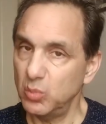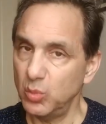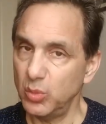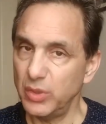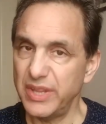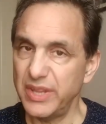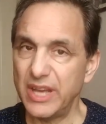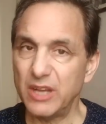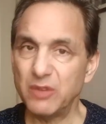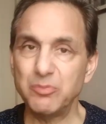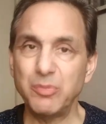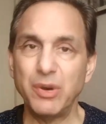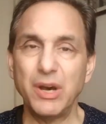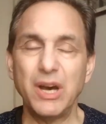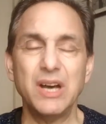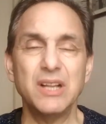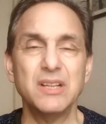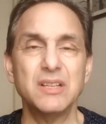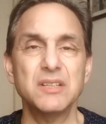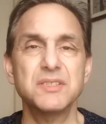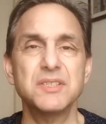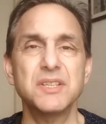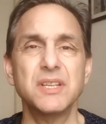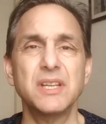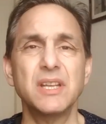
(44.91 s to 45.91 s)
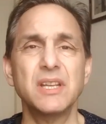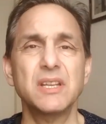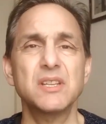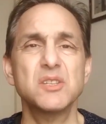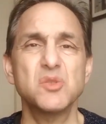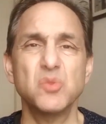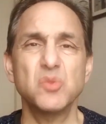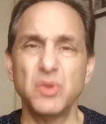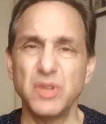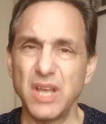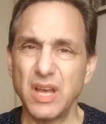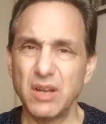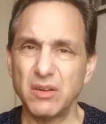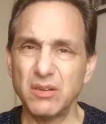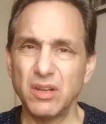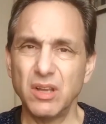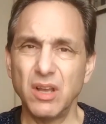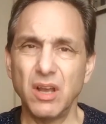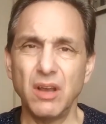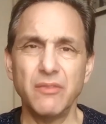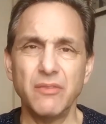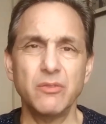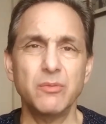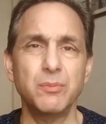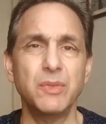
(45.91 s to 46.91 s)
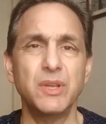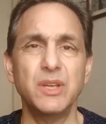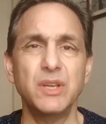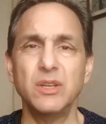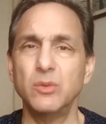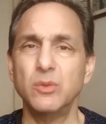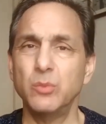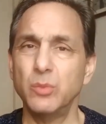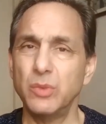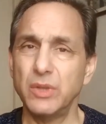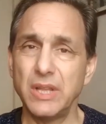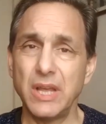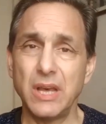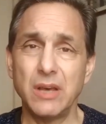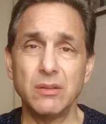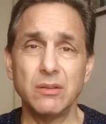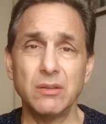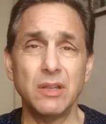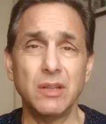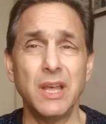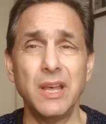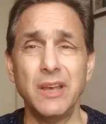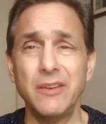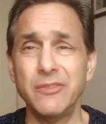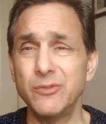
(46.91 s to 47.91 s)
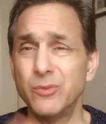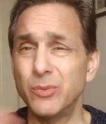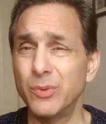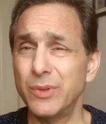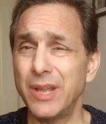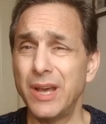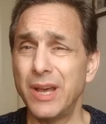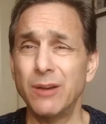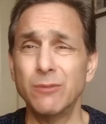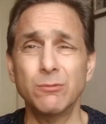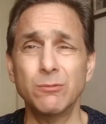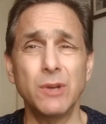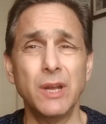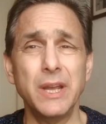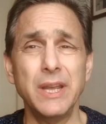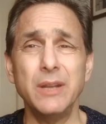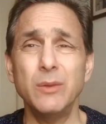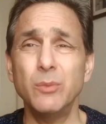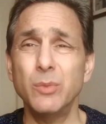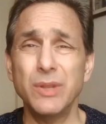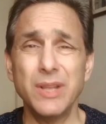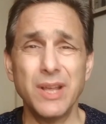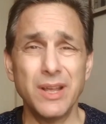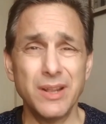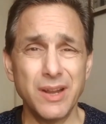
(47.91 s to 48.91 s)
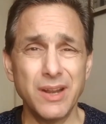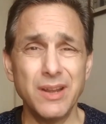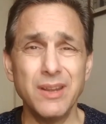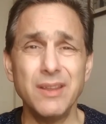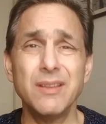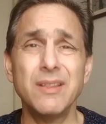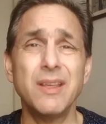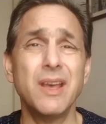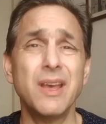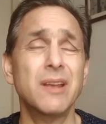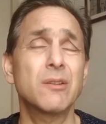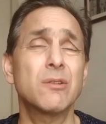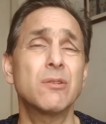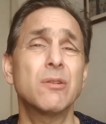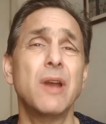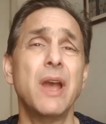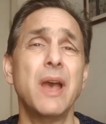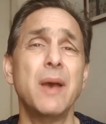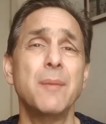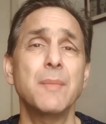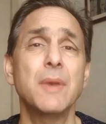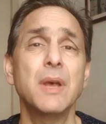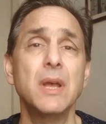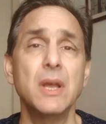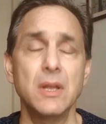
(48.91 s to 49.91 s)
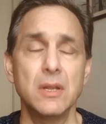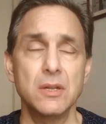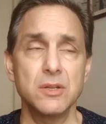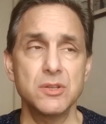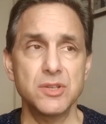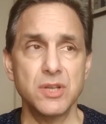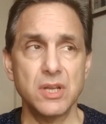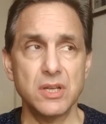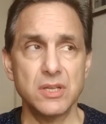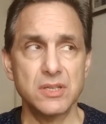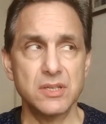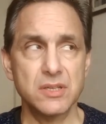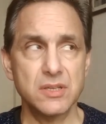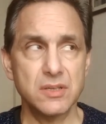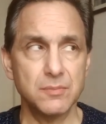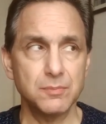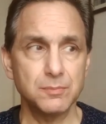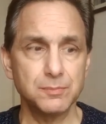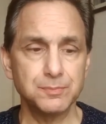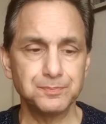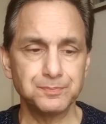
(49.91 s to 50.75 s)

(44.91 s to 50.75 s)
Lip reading: without politics, without government, without left, without right, without any of that crap. Just